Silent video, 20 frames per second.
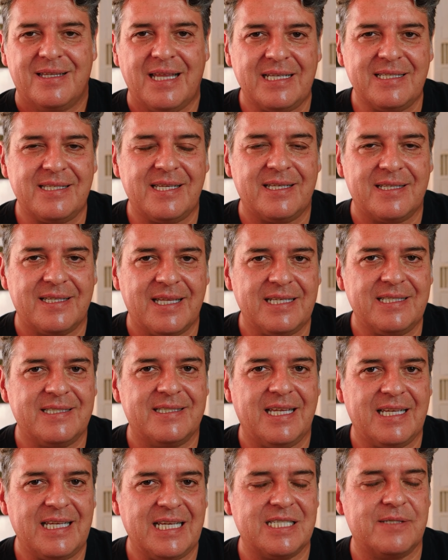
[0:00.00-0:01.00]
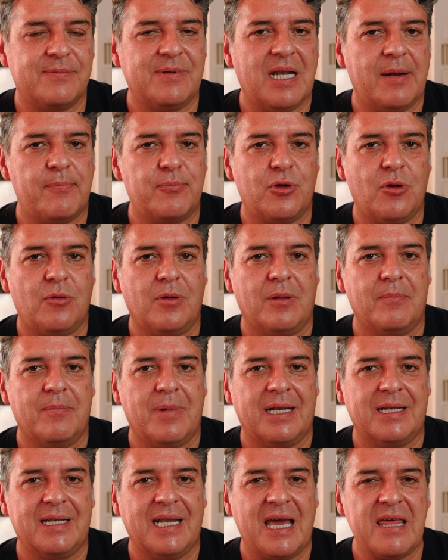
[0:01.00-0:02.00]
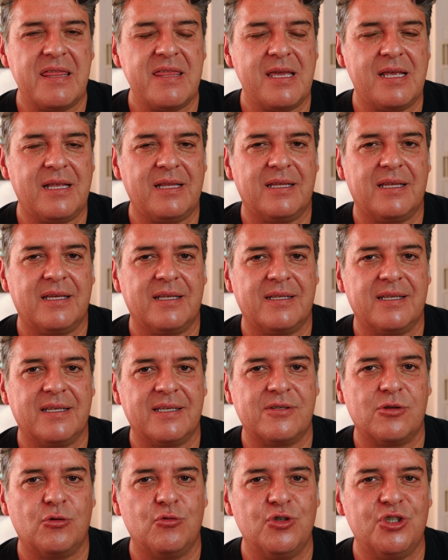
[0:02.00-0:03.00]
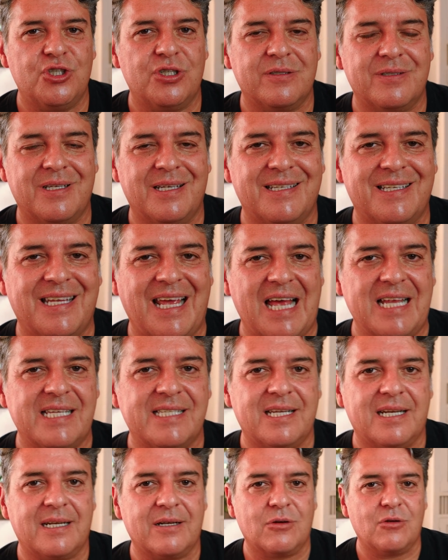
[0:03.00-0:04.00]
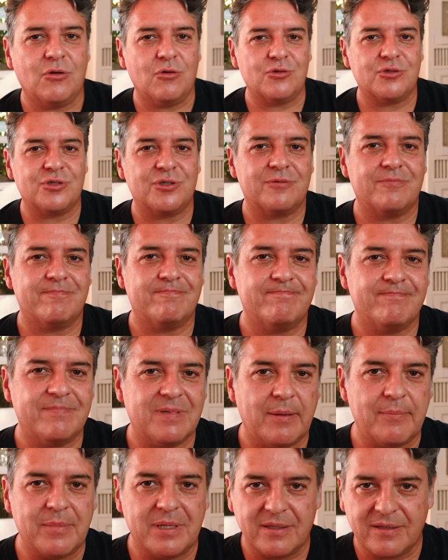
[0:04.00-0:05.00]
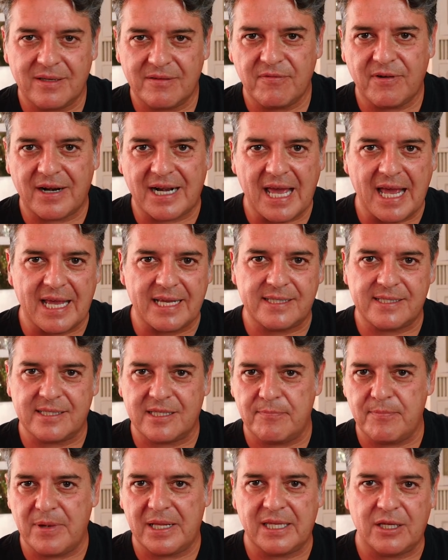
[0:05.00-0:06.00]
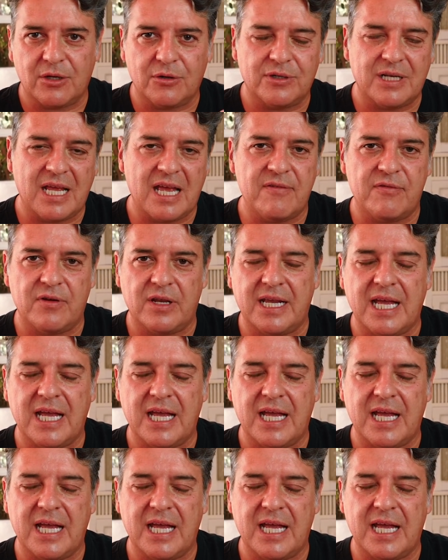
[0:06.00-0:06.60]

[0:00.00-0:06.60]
That has been a problem, and I think the solution, the answer goes, it varies depending on every